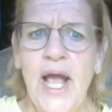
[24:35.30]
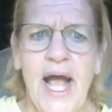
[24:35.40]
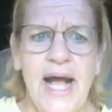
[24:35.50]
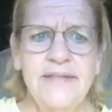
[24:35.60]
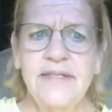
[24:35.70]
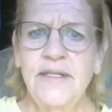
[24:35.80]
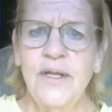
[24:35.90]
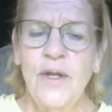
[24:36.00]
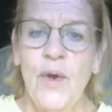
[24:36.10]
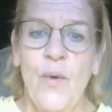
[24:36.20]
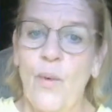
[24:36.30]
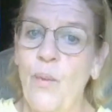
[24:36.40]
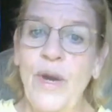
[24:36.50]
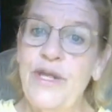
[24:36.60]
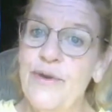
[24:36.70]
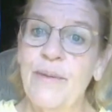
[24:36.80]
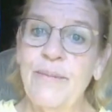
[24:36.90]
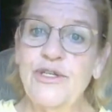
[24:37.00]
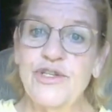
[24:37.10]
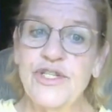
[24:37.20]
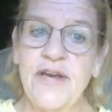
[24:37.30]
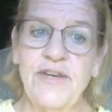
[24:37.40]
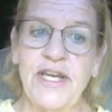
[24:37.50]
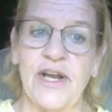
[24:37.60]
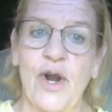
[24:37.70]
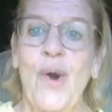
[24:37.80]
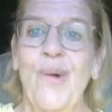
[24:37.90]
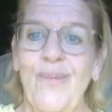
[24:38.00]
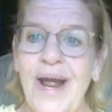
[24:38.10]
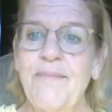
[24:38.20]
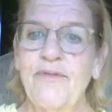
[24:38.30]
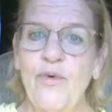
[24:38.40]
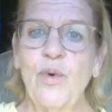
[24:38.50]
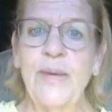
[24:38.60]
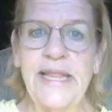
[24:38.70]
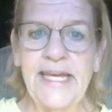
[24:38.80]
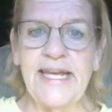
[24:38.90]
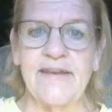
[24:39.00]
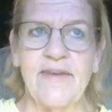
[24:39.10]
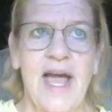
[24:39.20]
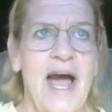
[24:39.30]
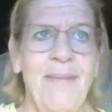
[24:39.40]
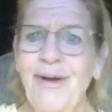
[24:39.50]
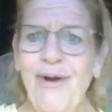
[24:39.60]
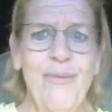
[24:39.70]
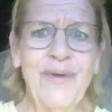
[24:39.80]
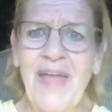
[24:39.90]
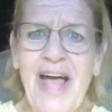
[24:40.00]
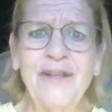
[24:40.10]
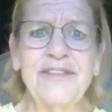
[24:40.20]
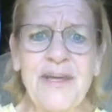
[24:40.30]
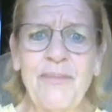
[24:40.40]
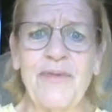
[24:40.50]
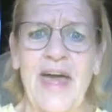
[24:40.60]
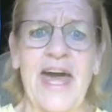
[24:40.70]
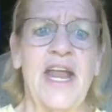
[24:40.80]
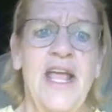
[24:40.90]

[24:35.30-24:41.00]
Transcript: I said, well, when are you gonna put your stuff in here? Right before we leave. I'm like, Carl, what the hell is up with that?